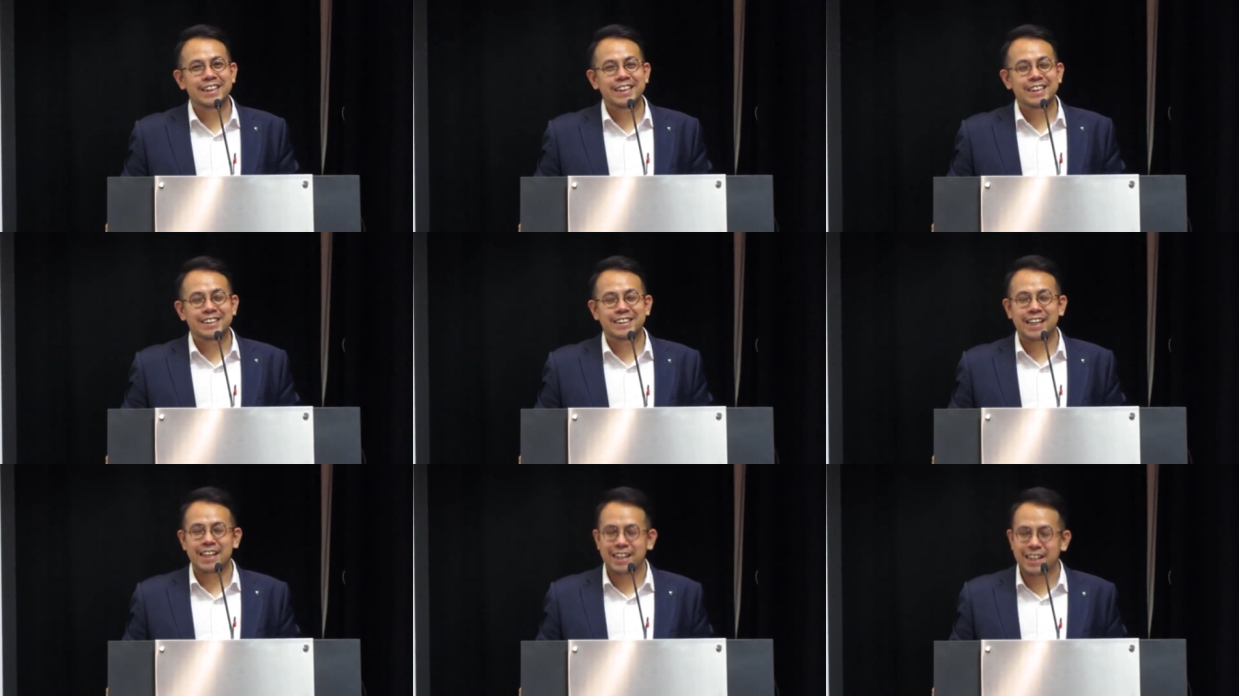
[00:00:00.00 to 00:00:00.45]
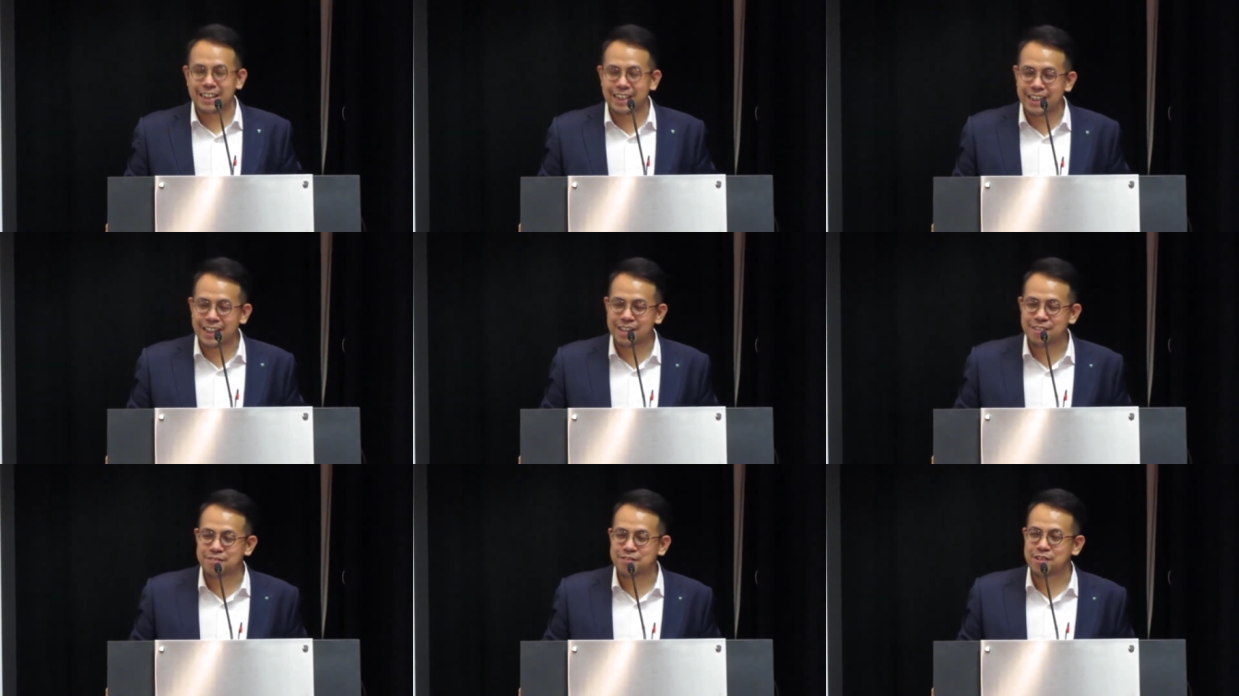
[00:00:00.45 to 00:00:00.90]
standing
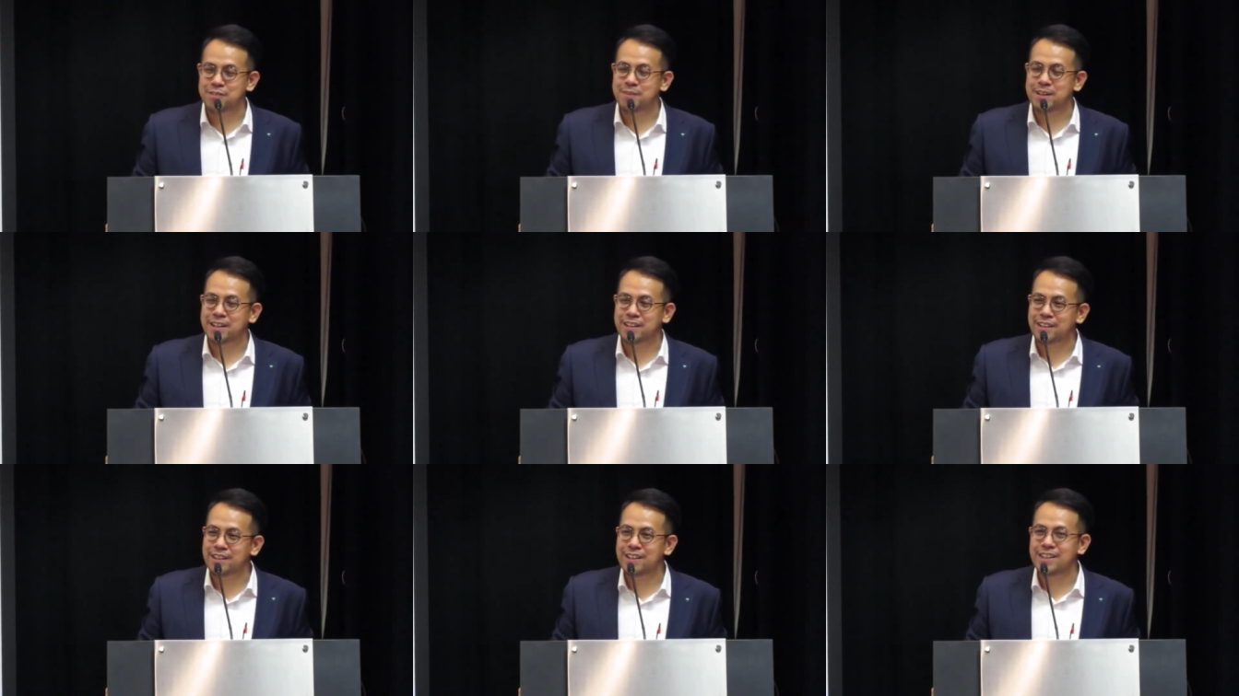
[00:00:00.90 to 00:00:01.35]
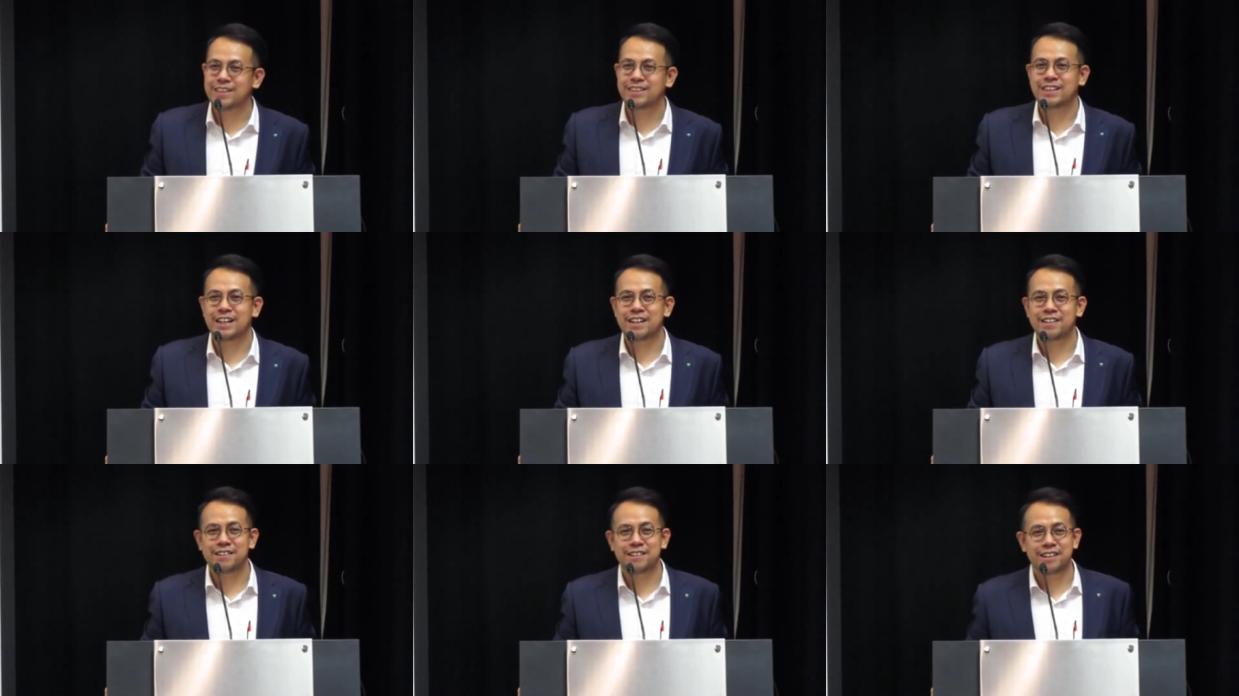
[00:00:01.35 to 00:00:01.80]
in for my colleague
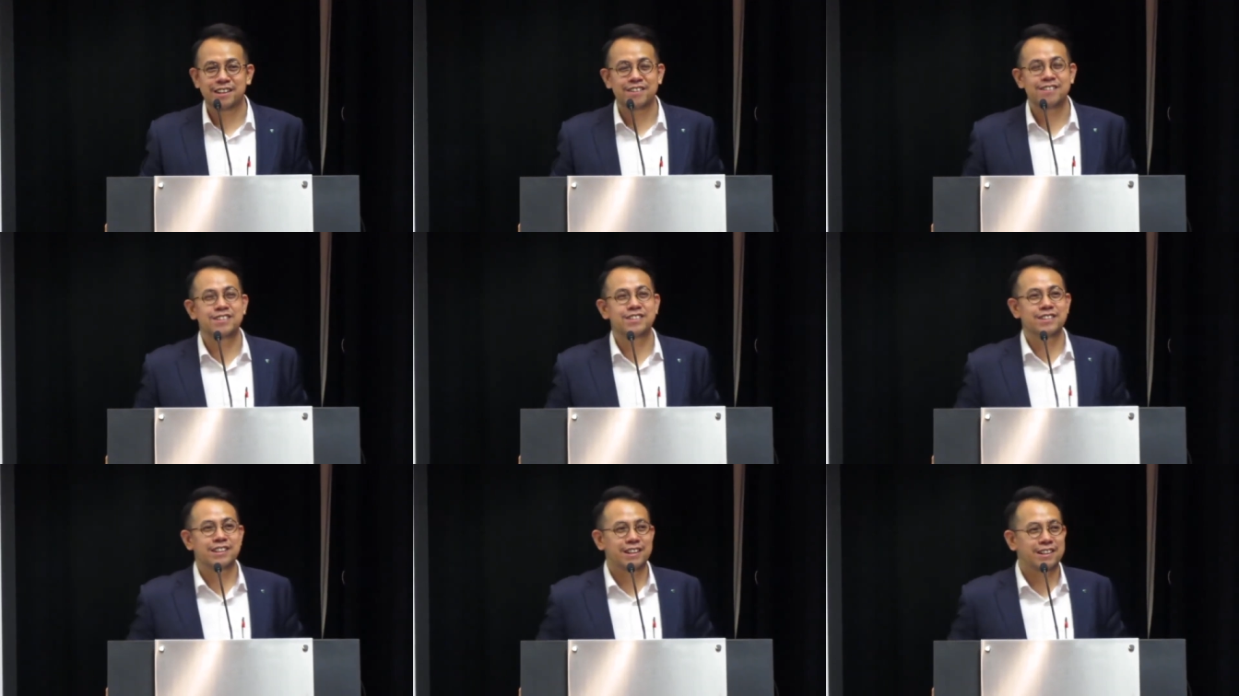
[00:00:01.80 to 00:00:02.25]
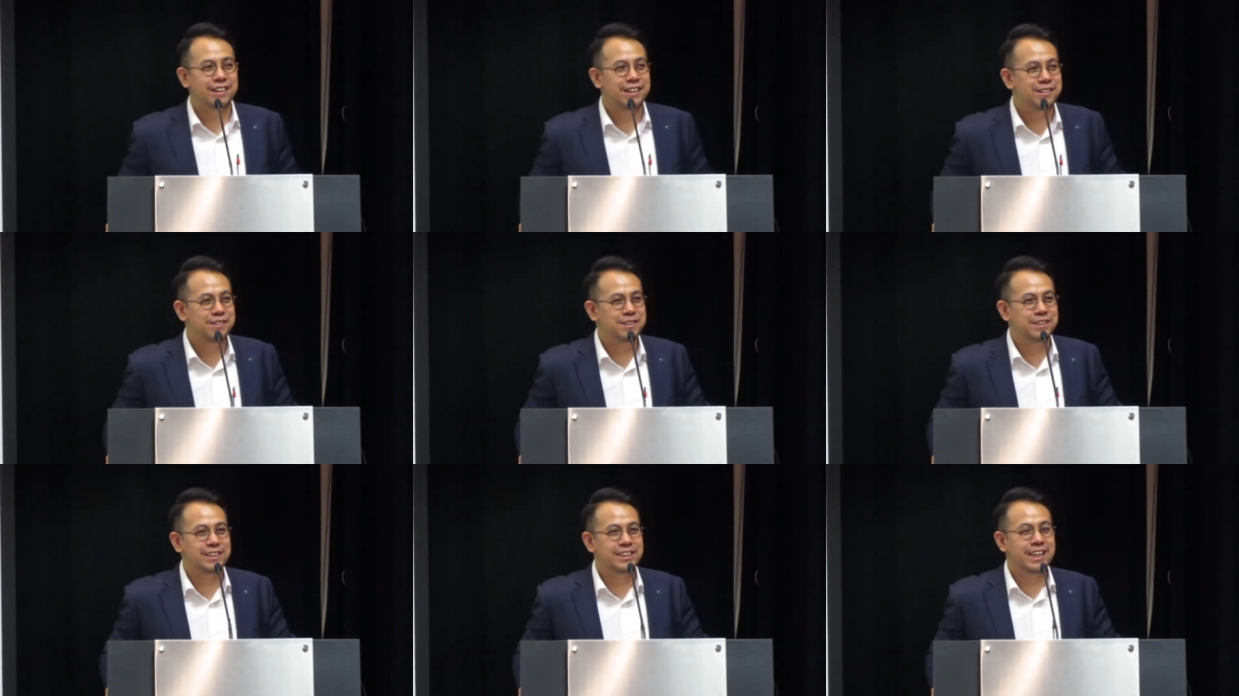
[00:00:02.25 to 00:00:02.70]
Zairil Kiel Johari,
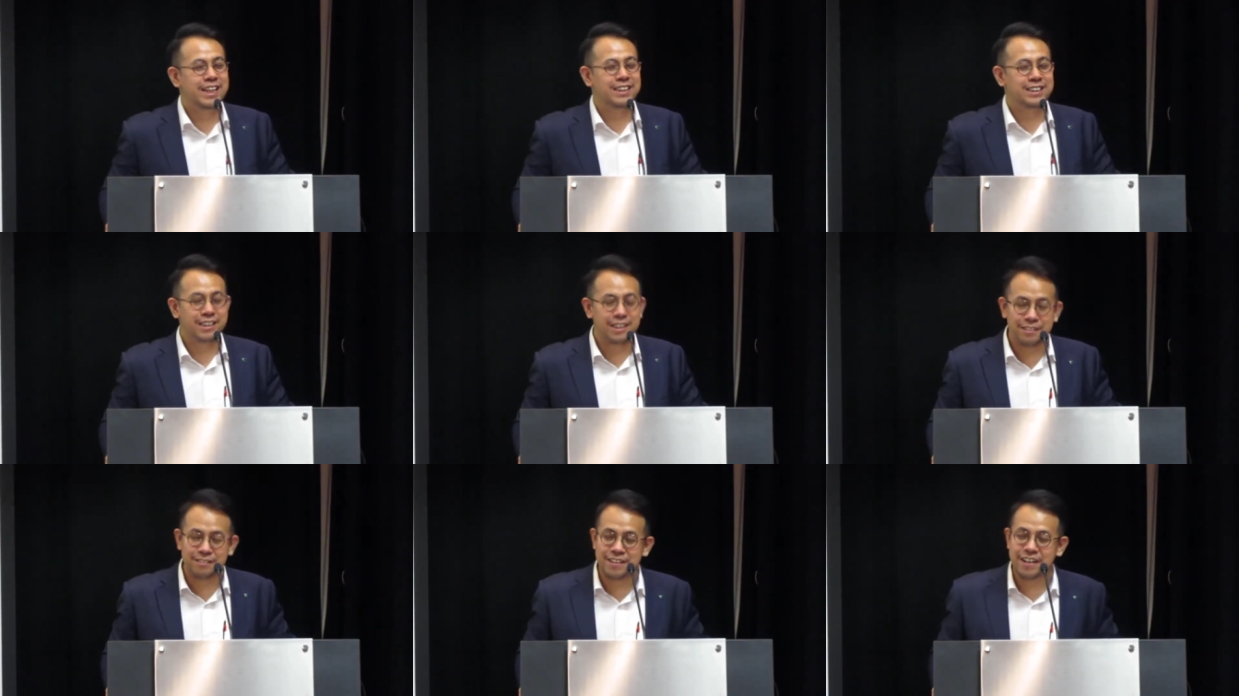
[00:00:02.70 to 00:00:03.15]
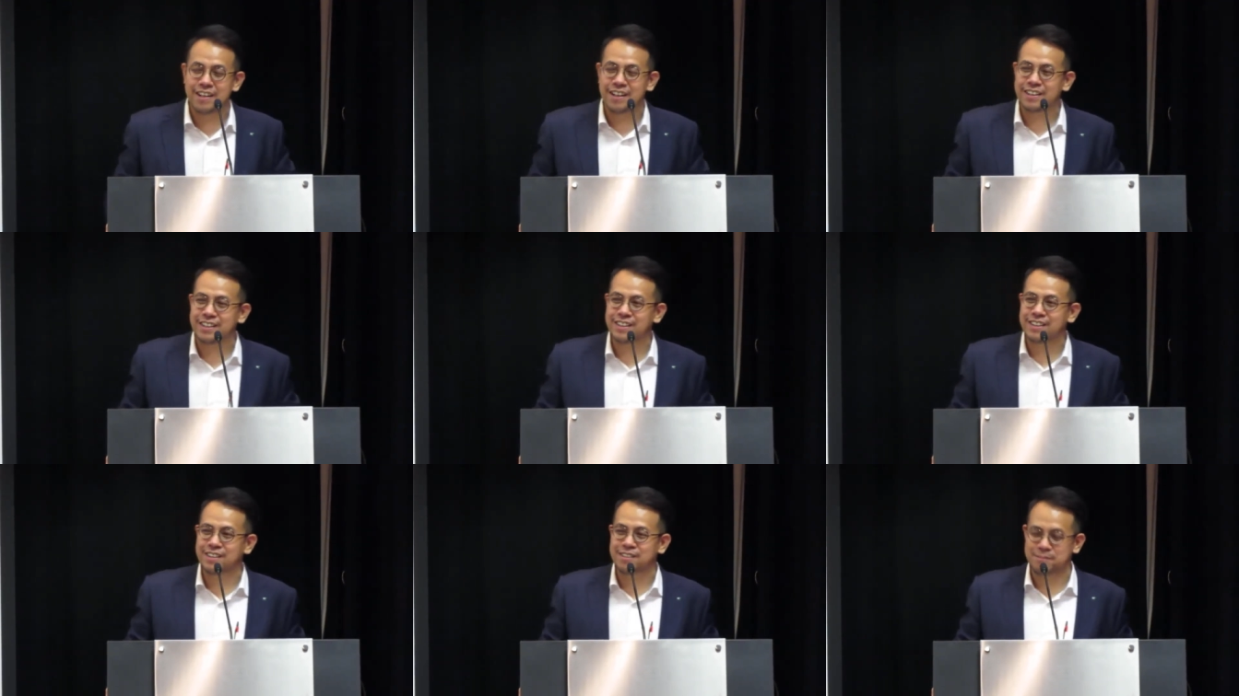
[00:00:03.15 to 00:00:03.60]
who is the executive
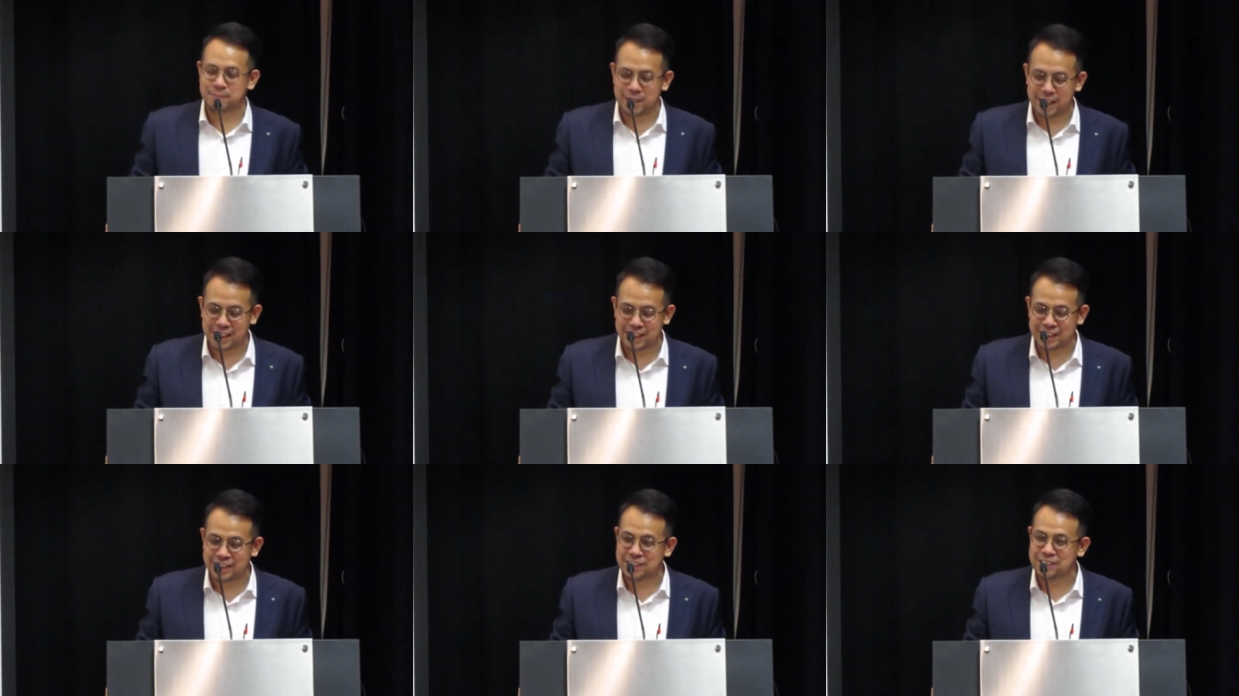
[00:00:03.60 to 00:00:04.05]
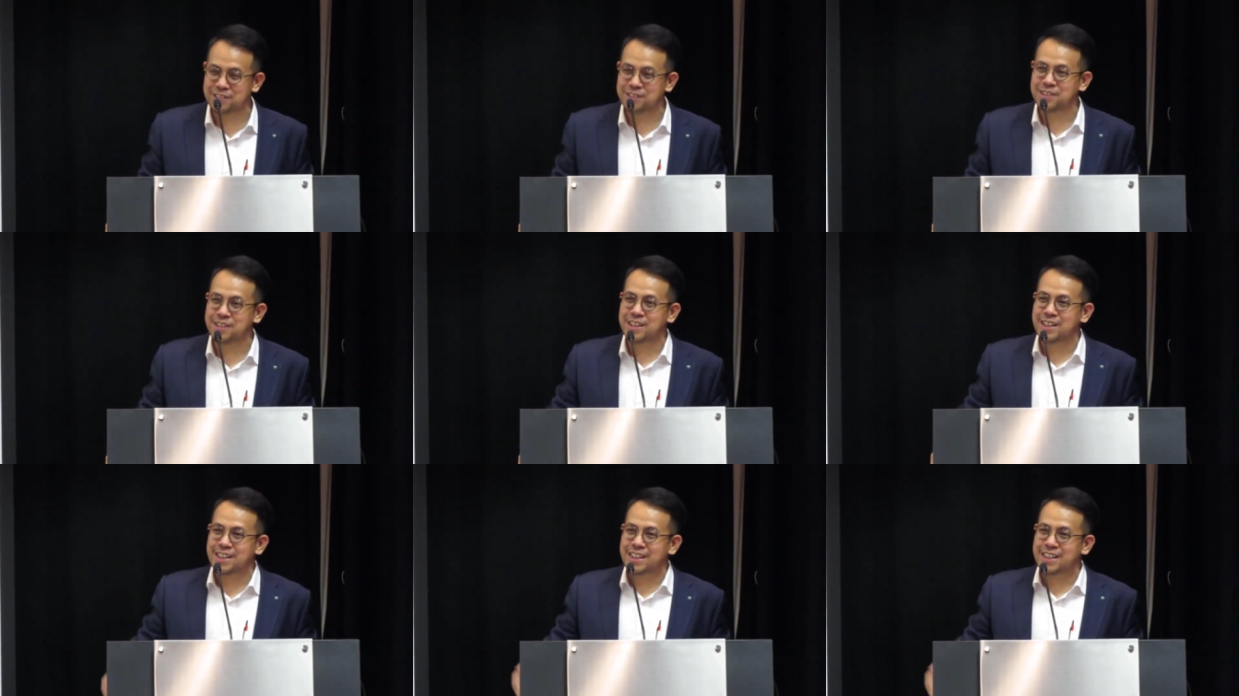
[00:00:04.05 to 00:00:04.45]
director of Penang Institute.